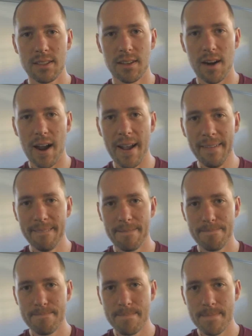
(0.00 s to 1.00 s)
all right?
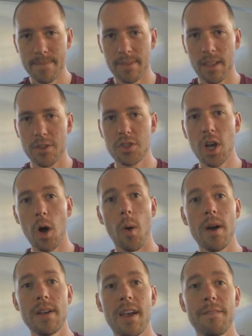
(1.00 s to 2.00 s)

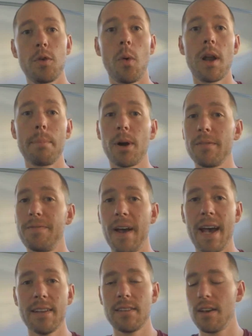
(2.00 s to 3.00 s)
So, if you want to burn
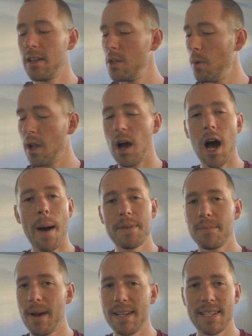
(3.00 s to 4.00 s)
fat, you want to
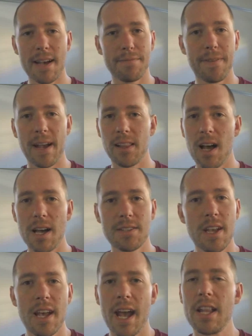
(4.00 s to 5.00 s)
optimize that fat loss,